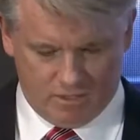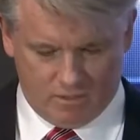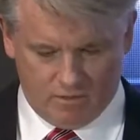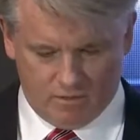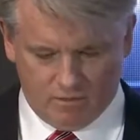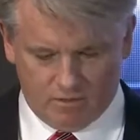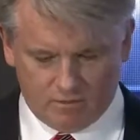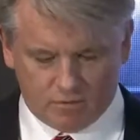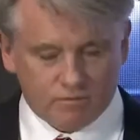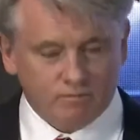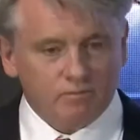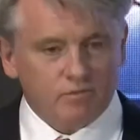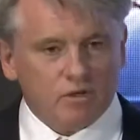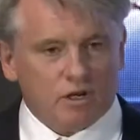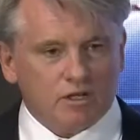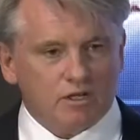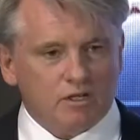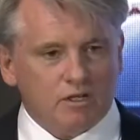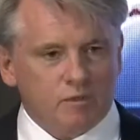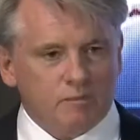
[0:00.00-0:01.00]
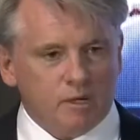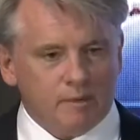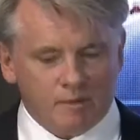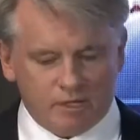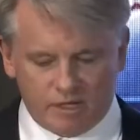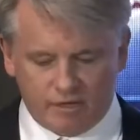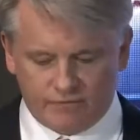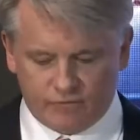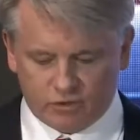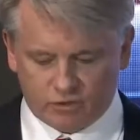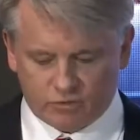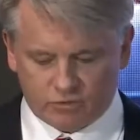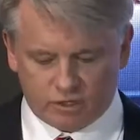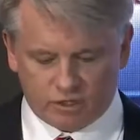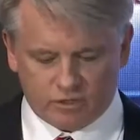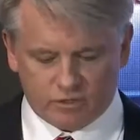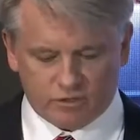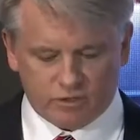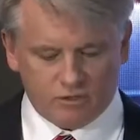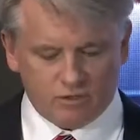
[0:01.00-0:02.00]
We talked a little bit about
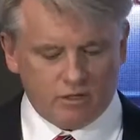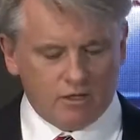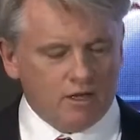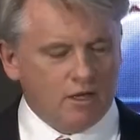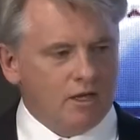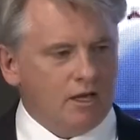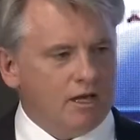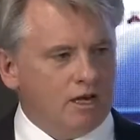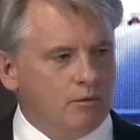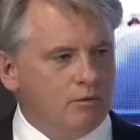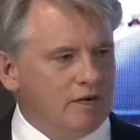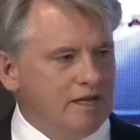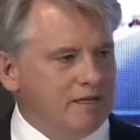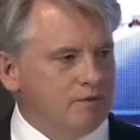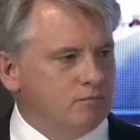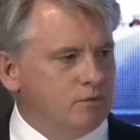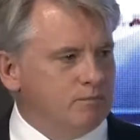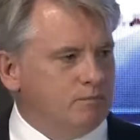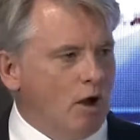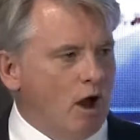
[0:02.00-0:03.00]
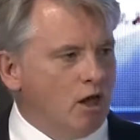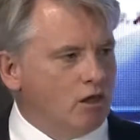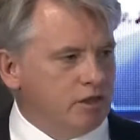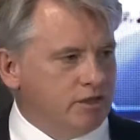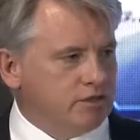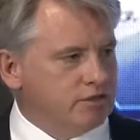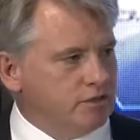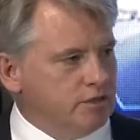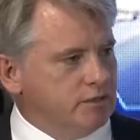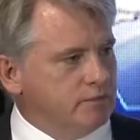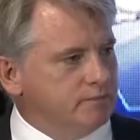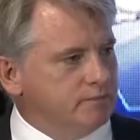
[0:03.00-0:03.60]
infrastructure, and I want to end with policy.